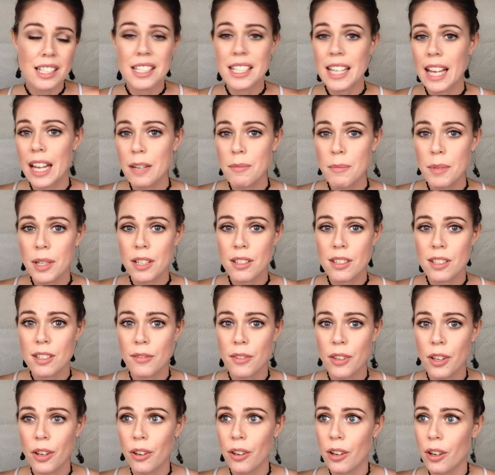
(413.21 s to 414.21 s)
10 minutes
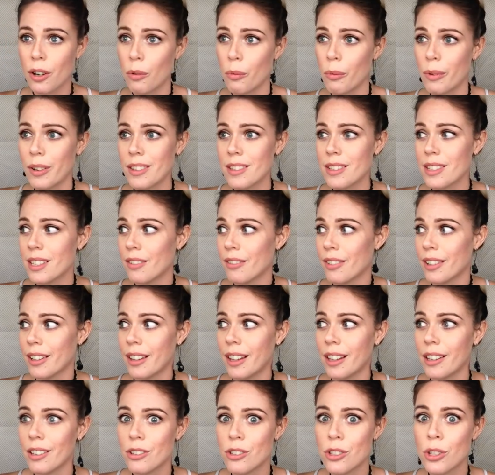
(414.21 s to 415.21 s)
of yoga once every
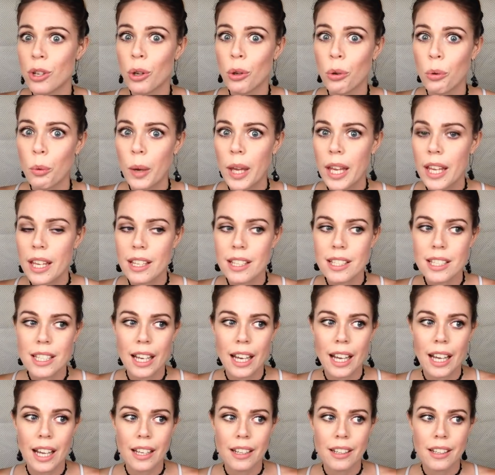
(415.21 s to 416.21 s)
like two weeks,
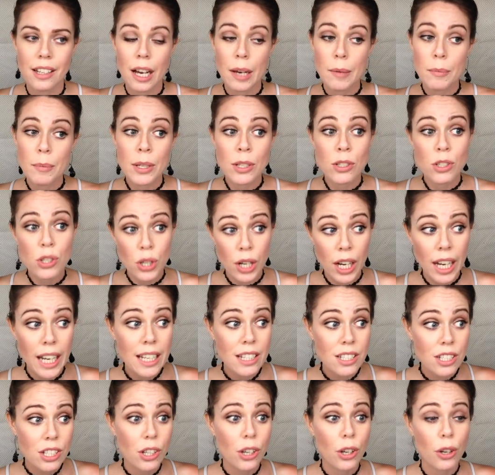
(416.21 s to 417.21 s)
and I've been
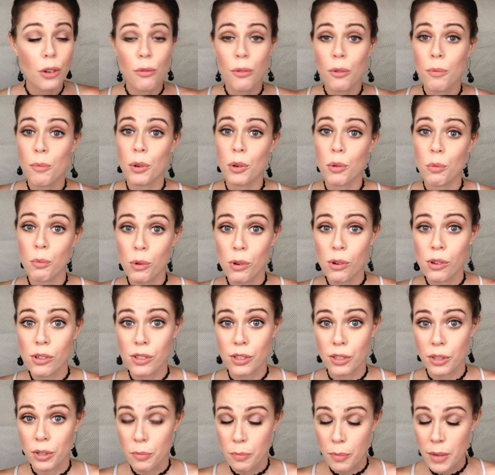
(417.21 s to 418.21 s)
trying to go for more
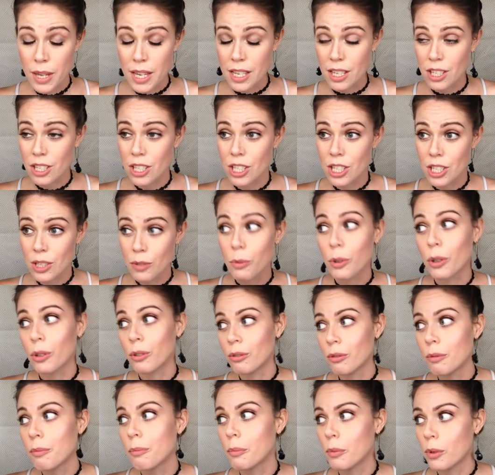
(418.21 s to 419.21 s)
walks on the beach.
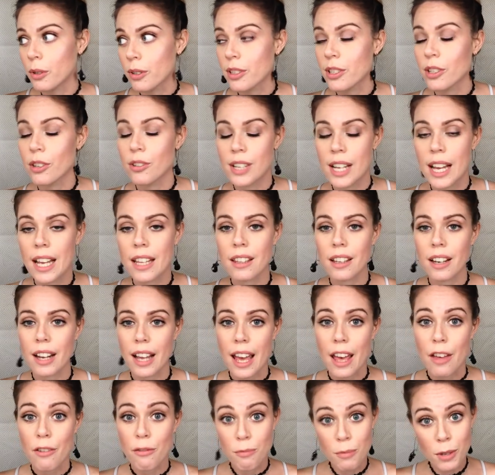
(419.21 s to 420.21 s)
Well, more so now that
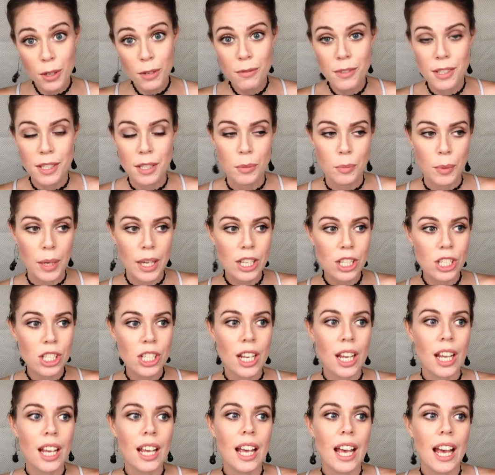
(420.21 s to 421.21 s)
I have moved to the
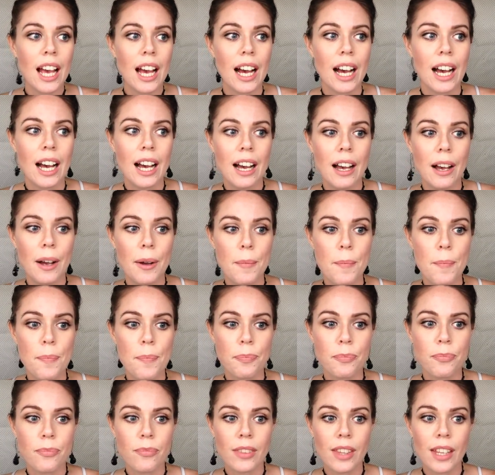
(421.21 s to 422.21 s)
beach.
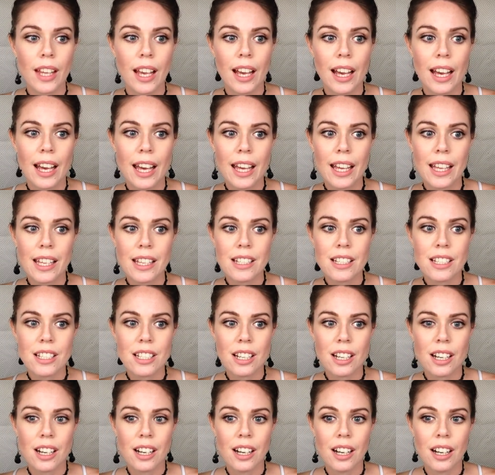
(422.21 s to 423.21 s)
Um,
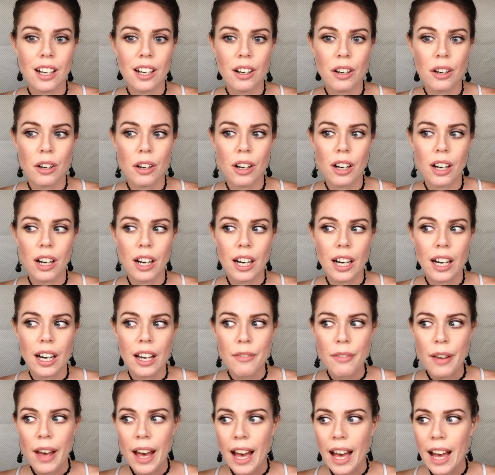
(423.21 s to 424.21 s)
and
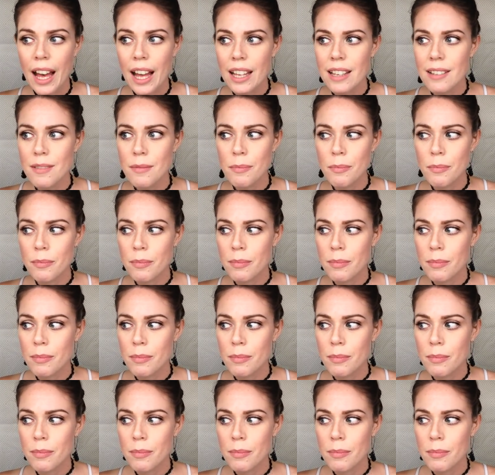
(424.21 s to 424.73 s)
I've had